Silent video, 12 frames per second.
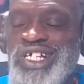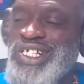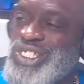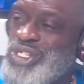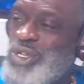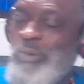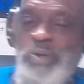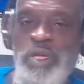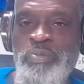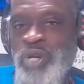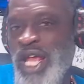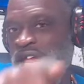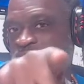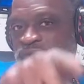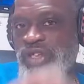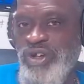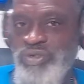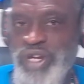to your people? That ain't even
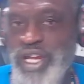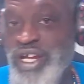on there.